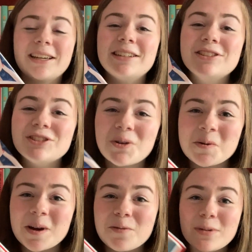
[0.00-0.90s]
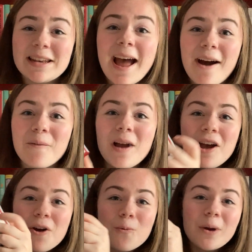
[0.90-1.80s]
It is so good. But now
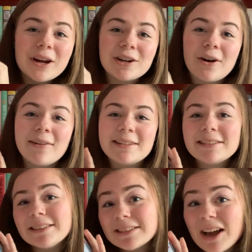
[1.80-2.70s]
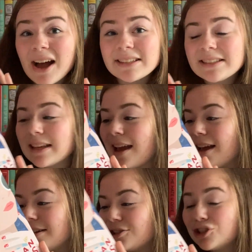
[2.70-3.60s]
we are going to discuss
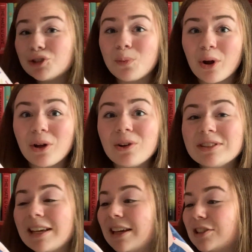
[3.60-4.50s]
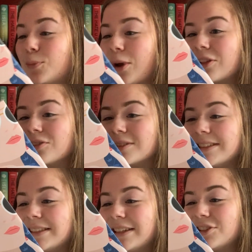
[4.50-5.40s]

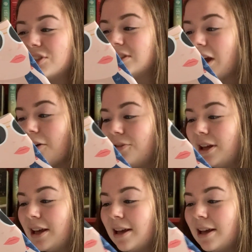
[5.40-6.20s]
spoilery stuff.